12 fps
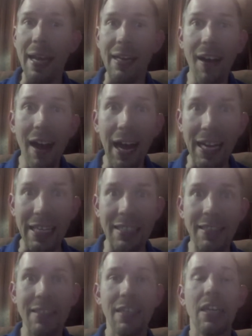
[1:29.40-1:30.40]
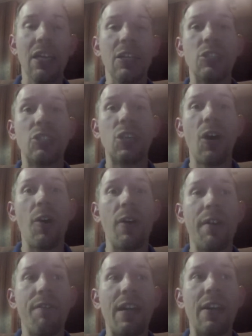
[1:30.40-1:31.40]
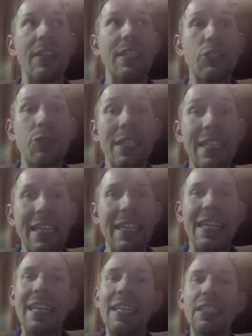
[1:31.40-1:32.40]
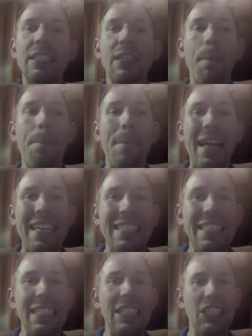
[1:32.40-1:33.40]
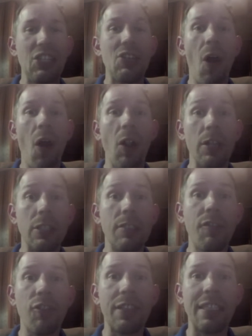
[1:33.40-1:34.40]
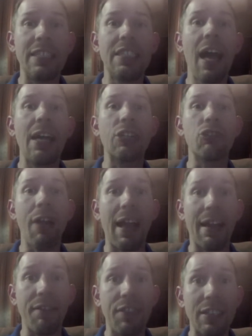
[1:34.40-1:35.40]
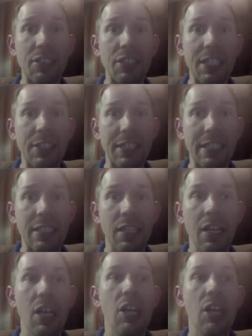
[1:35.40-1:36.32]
mankind. So, very intriguing. It is the basis knowledge for the entire Dragon Veils series.